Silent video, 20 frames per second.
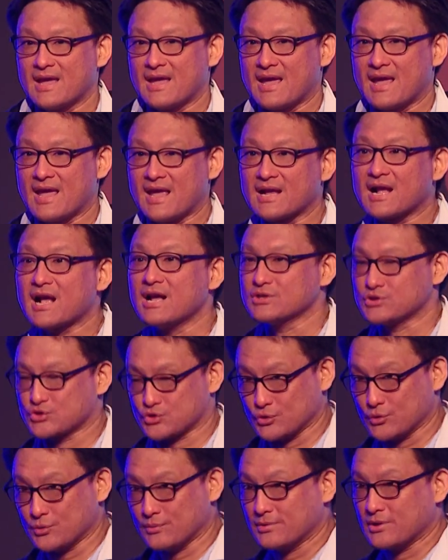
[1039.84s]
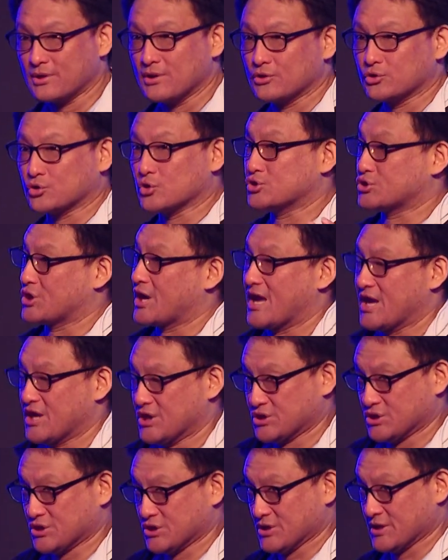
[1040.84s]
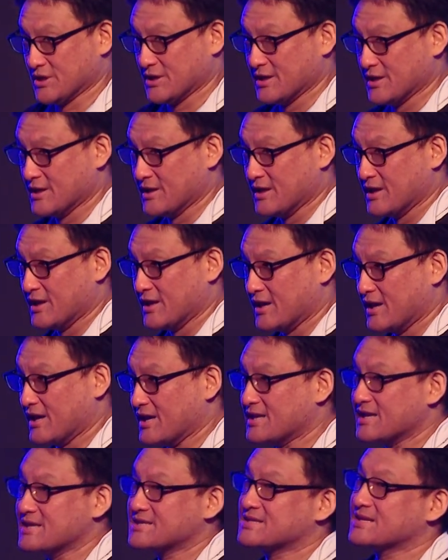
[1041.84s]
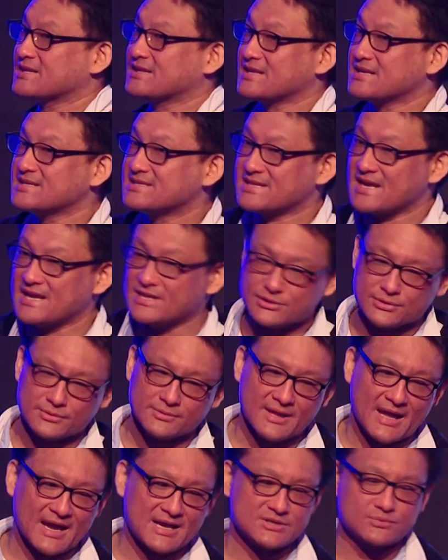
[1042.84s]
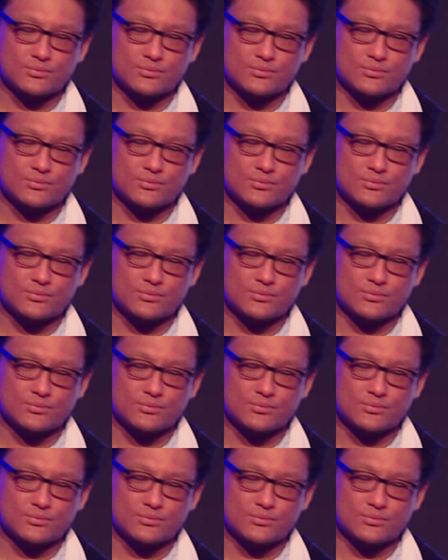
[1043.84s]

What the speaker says: and consumed to change. It is a decentralized